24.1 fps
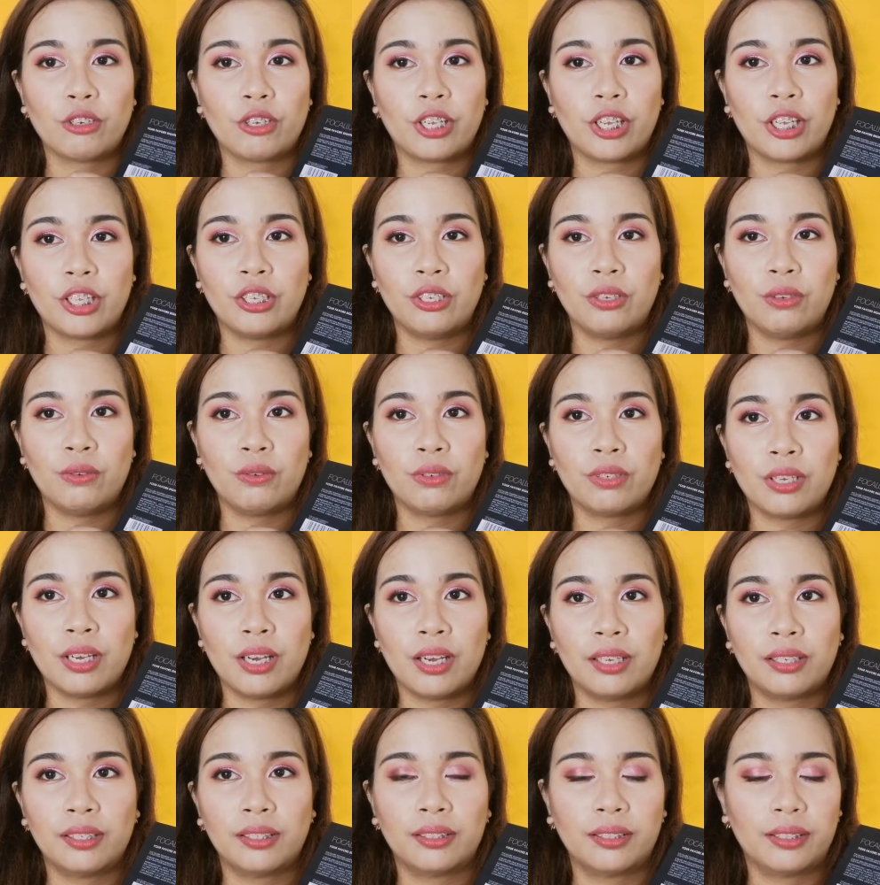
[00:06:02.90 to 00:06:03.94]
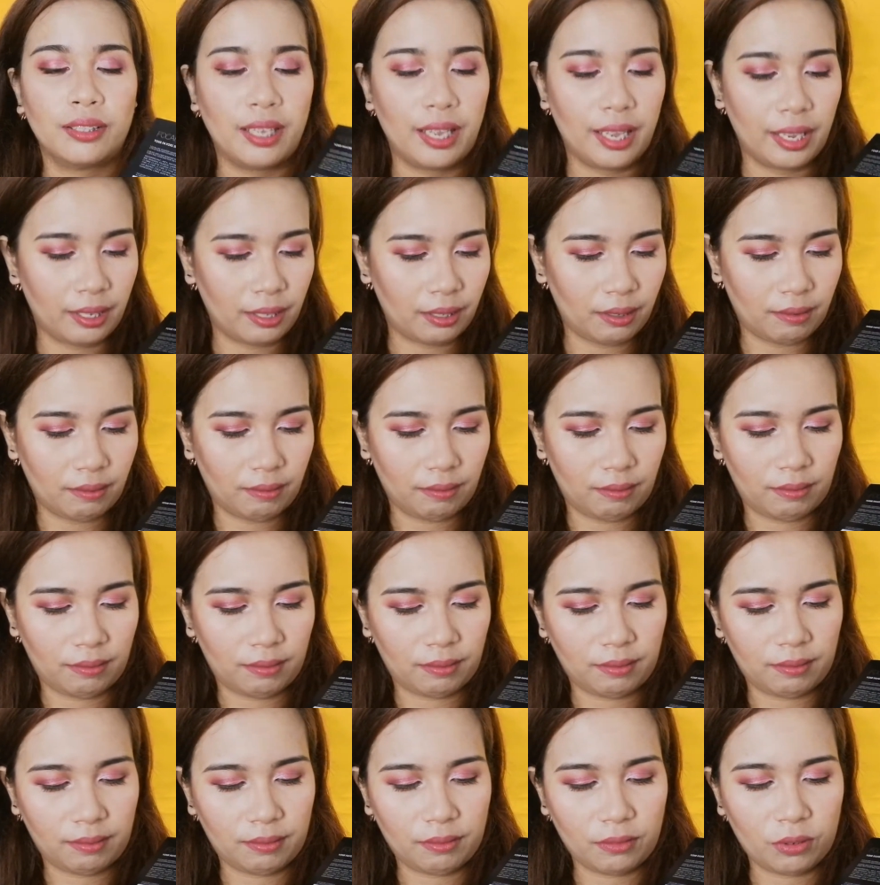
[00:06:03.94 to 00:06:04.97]
you can use it. Like
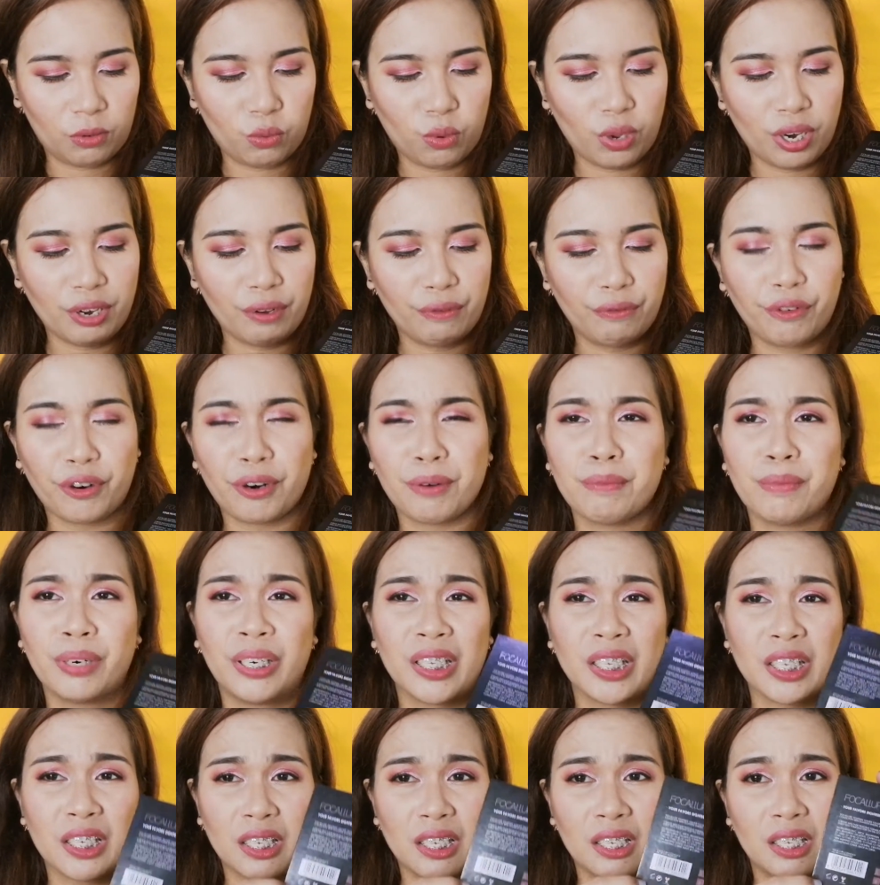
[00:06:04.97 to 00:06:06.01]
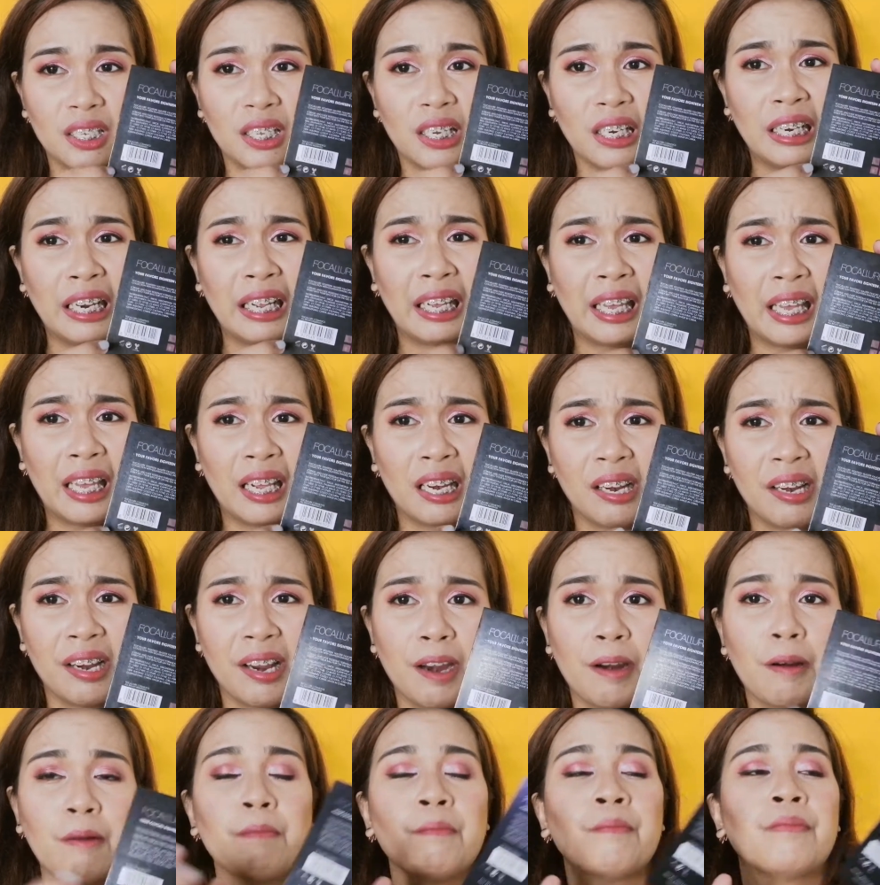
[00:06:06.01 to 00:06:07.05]
24 months is indicated
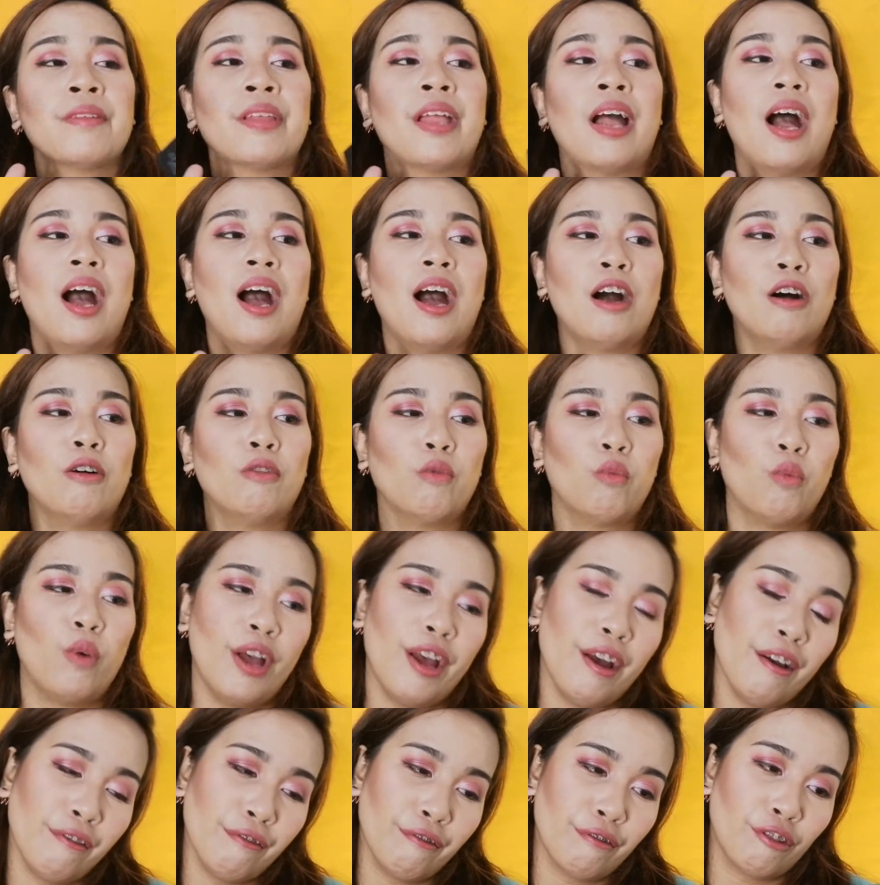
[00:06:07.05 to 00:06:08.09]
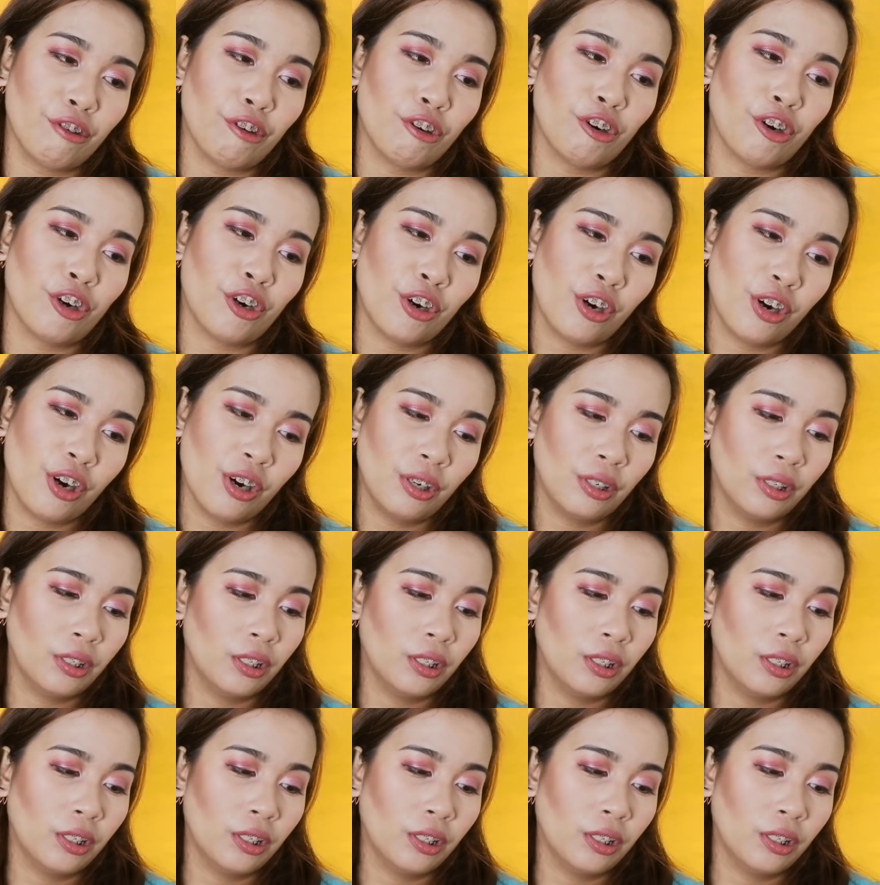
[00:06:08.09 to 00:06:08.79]
there. However,